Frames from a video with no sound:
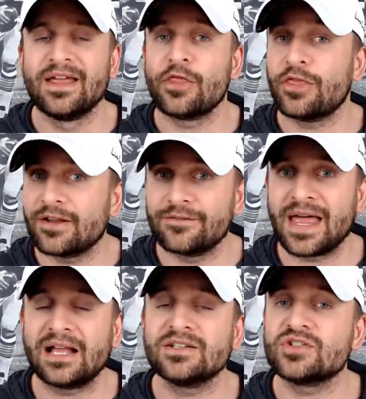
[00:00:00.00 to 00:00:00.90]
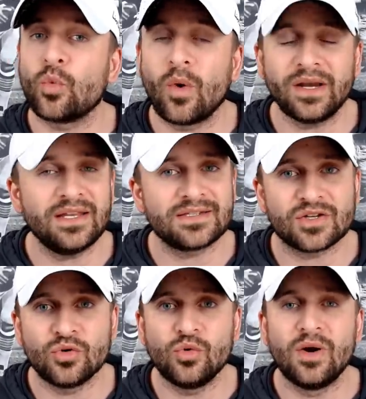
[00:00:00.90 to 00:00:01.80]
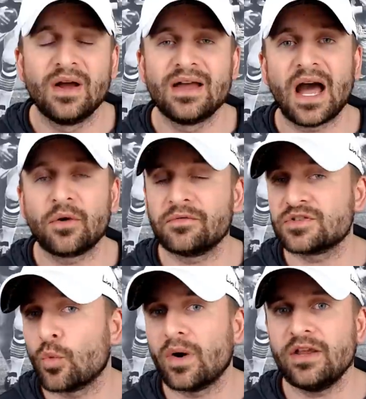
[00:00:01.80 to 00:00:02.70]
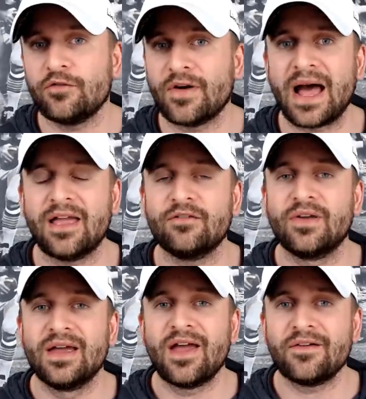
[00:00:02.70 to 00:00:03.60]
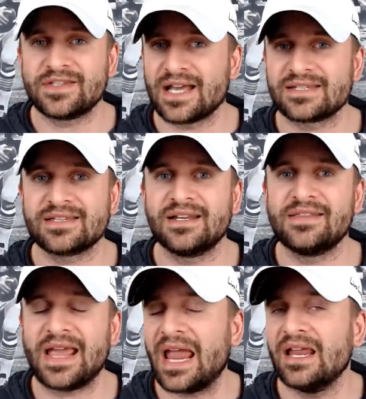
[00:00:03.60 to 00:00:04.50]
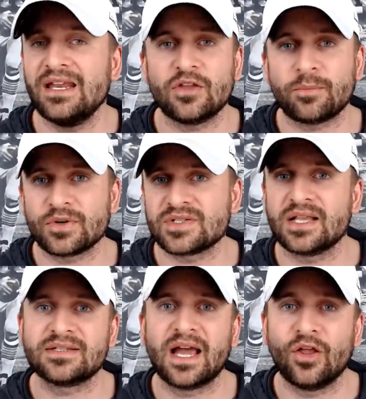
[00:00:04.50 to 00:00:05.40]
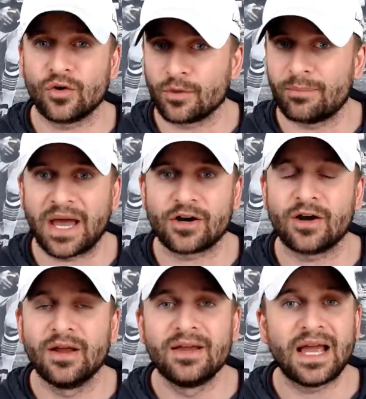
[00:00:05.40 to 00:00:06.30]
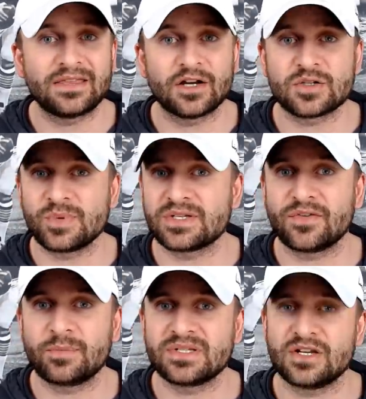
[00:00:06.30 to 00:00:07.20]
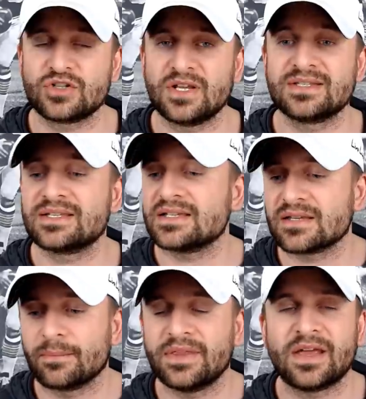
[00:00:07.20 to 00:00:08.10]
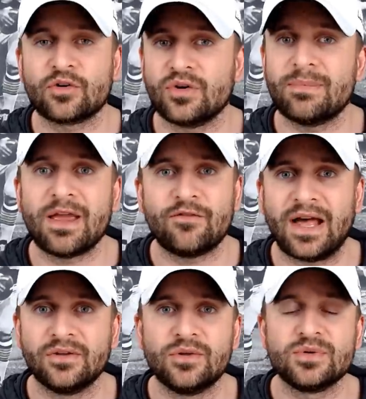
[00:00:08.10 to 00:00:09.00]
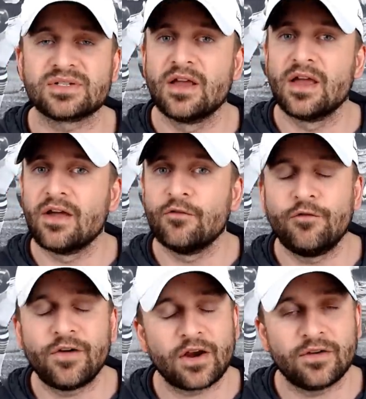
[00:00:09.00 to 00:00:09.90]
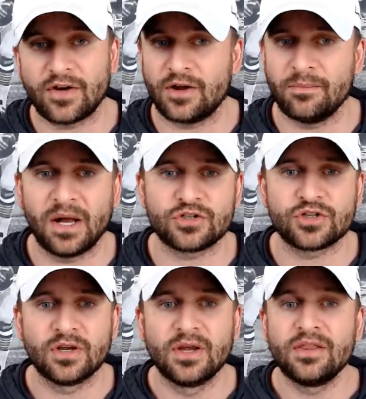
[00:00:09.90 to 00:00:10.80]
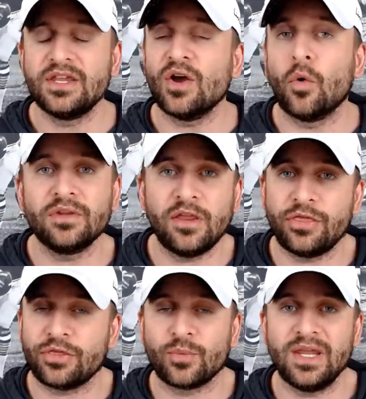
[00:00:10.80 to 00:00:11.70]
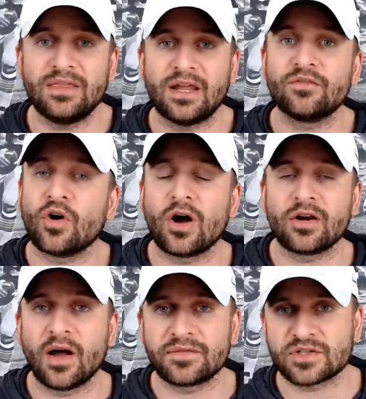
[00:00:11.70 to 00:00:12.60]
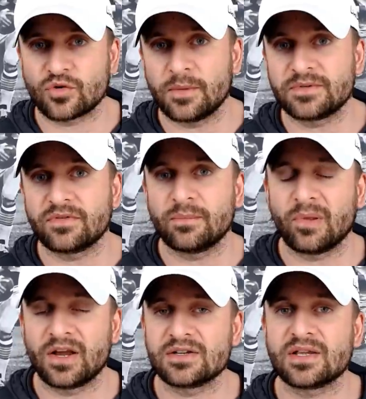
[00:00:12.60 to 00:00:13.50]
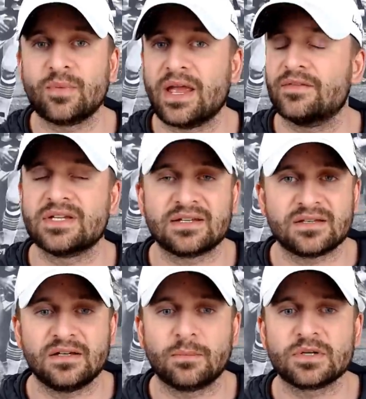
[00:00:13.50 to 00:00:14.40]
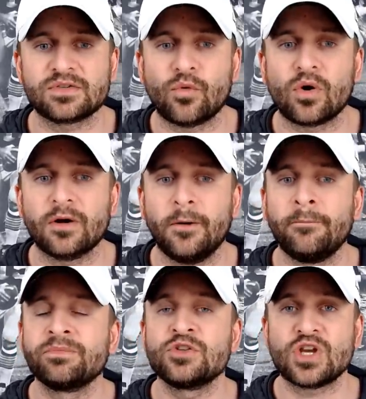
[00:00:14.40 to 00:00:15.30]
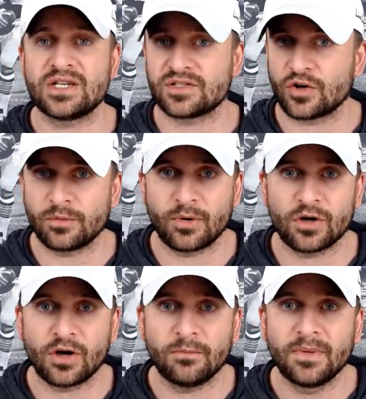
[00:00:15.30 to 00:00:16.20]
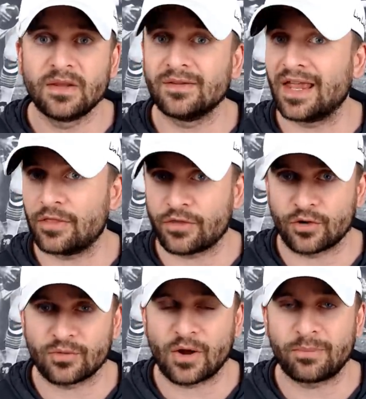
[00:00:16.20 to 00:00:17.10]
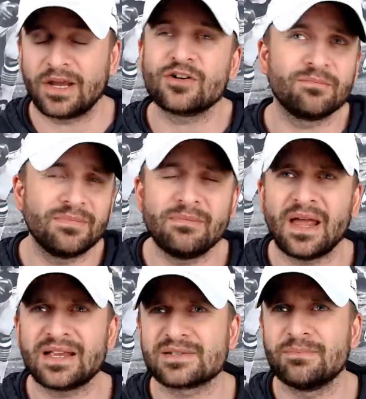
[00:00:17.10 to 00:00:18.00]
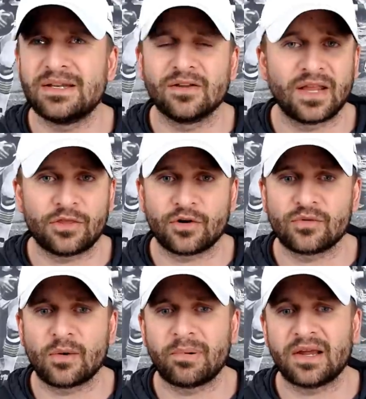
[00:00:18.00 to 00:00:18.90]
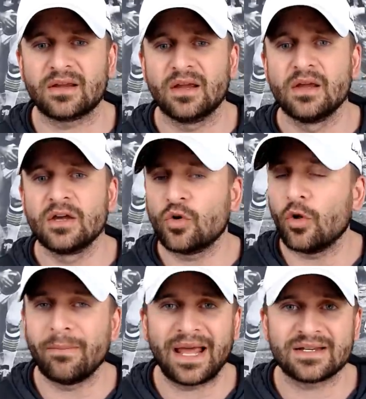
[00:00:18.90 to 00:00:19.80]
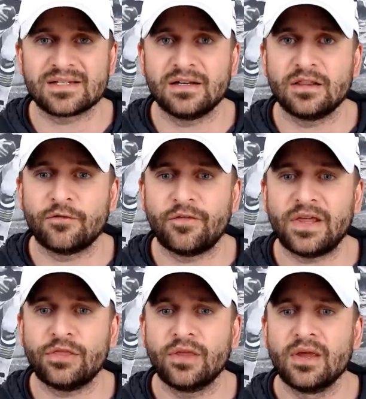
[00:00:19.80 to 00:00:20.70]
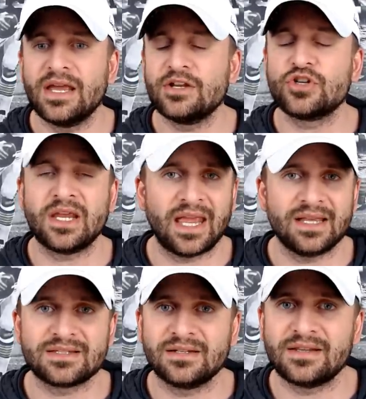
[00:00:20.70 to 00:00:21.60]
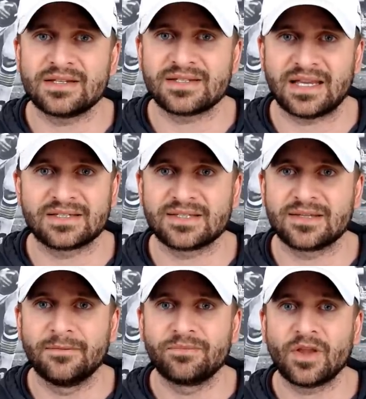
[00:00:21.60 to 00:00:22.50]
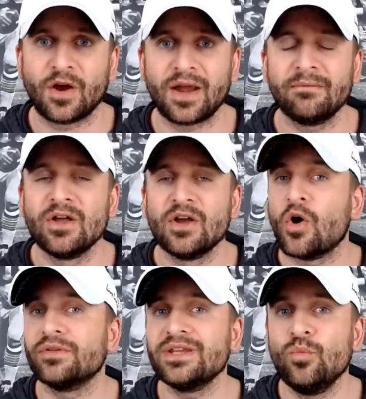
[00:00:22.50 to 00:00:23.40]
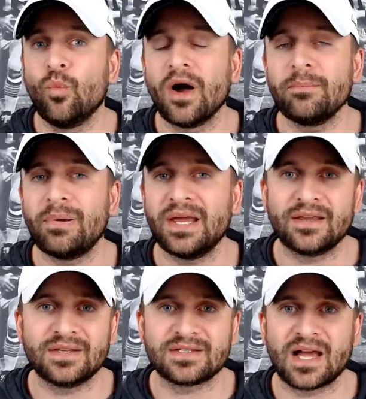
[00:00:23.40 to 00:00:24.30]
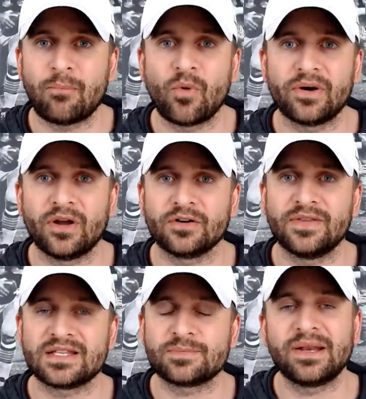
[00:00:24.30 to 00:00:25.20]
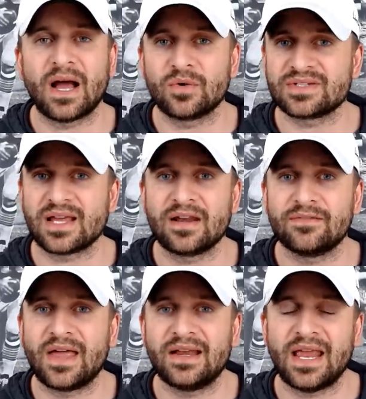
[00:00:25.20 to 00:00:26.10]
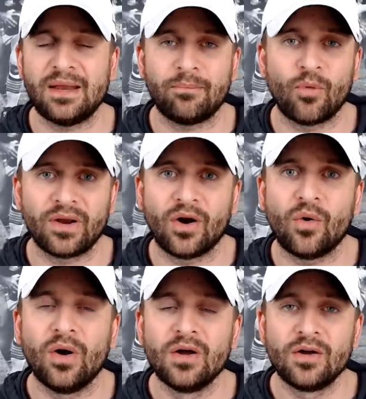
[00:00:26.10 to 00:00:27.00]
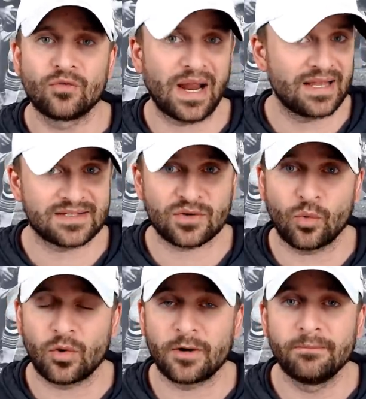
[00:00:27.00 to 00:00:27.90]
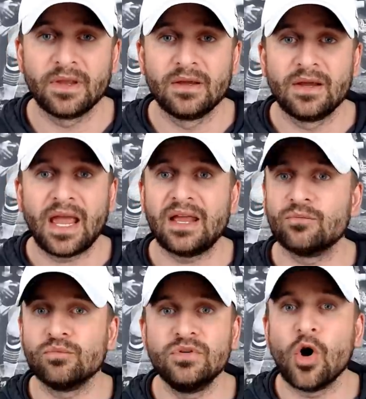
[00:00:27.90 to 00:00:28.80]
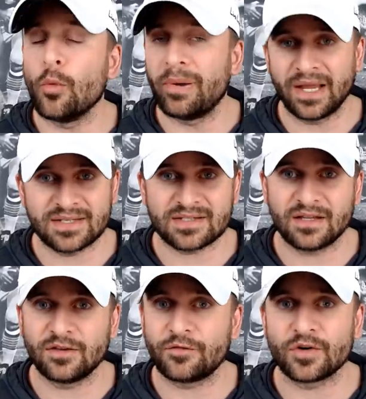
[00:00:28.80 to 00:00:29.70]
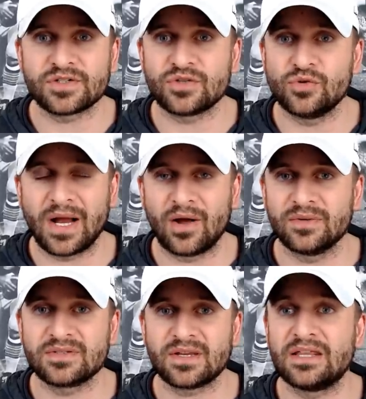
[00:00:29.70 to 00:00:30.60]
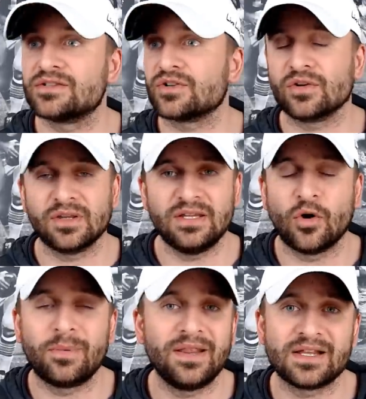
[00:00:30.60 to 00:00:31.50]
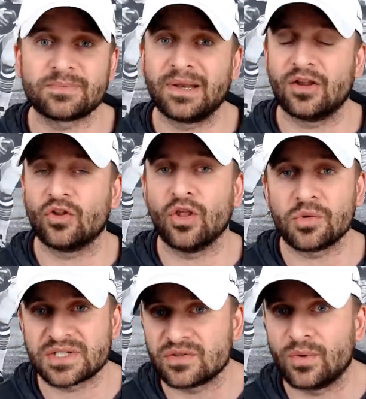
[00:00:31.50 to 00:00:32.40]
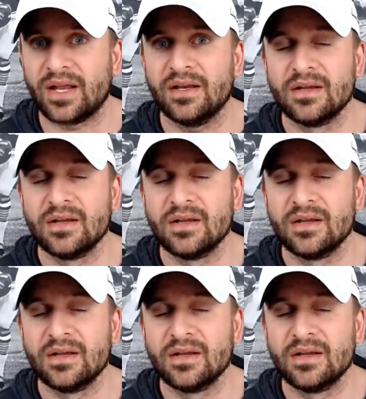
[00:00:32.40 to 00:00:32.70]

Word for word: Think of that. 22 out of 25 have tested in the 80th percentile or better at their specific positions. This is something that Green Bay values very, very much. The only three that have gone off script of the players that we have testing numbers for: Jay Sternberger, late third round pick, or I guess mid to late third round pick, Cole Madison in the 5th, and Jake Hansen in the 6th. All right, only one pick in the top 100 that's been outside of that 8.0 RAS score, and no picks in the first 2 rounds, and certainly nobody that's been close to it